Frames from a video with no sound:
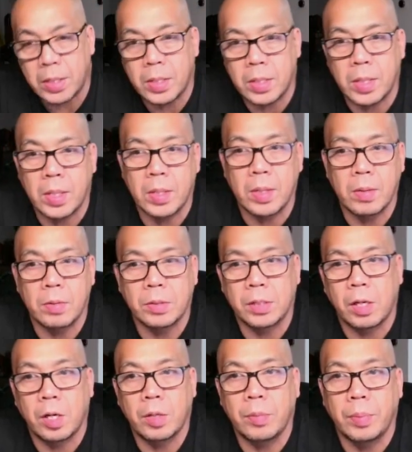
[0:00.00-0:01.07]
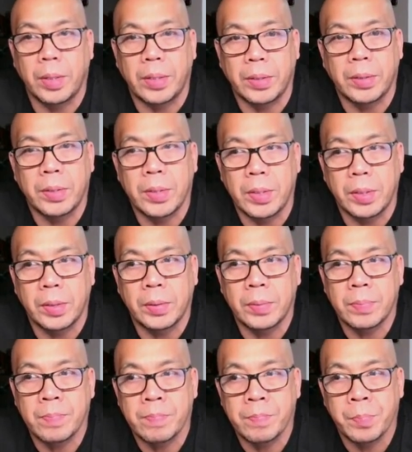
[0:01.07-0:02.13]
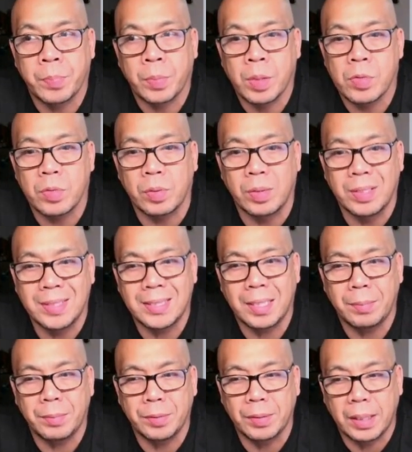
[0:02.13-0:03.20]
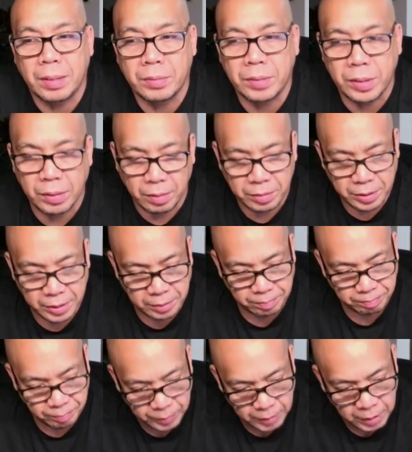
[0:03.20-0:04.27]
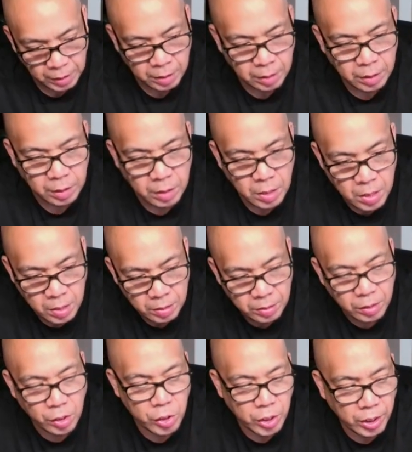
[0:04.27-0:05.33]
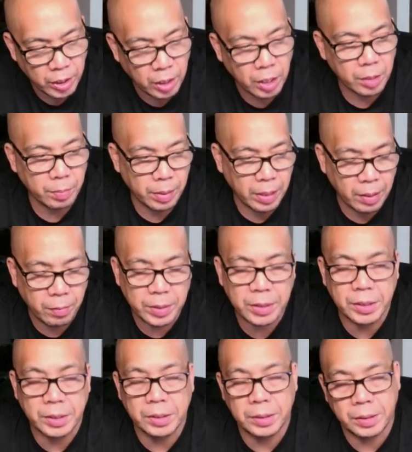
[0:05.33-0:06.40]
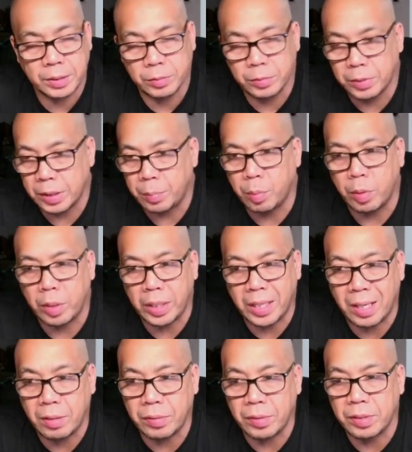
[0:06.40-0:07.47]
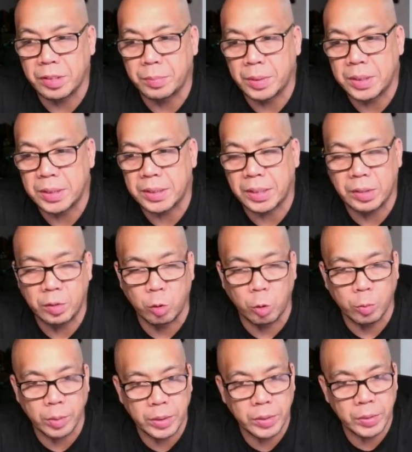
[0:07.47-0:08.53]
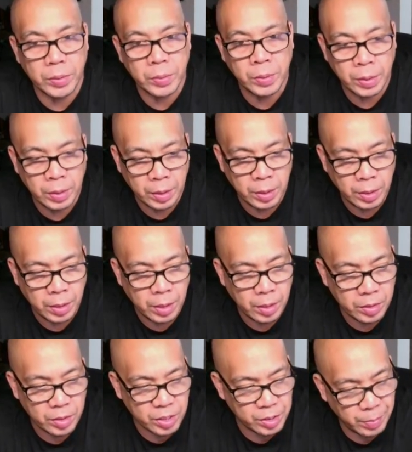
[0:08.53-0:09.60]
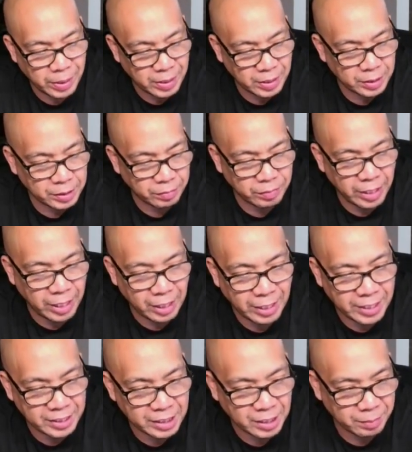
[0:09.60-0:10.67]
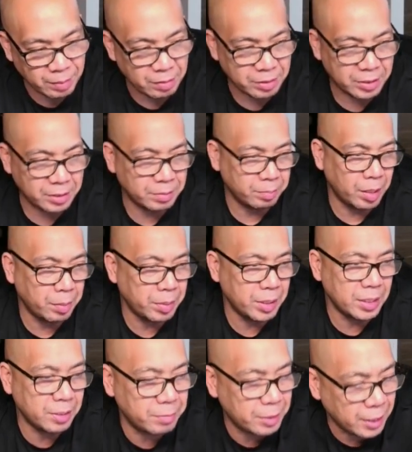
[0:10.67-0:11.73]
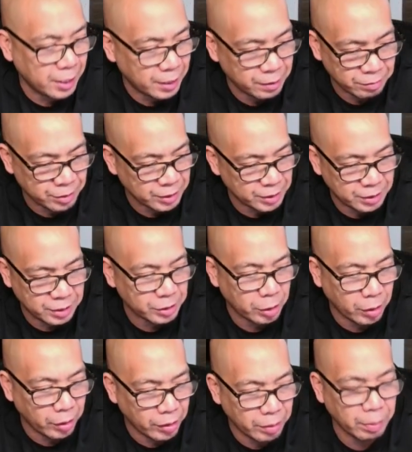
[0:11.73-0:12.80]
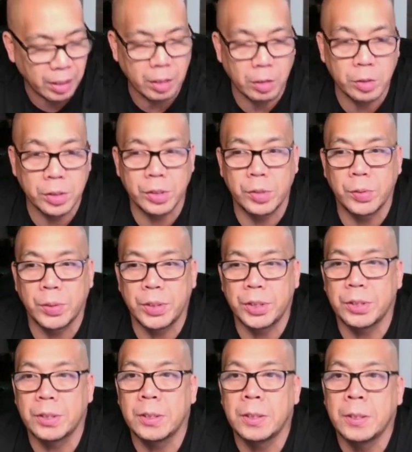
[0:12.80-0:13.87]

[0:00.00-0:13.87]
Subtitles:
And it was a heartbreaker, So this time around, I was touching on it, but I wasn't really putting it out there as much as I normally do, just because of that last time. I was maybe kind of just disheartened by the whole situation,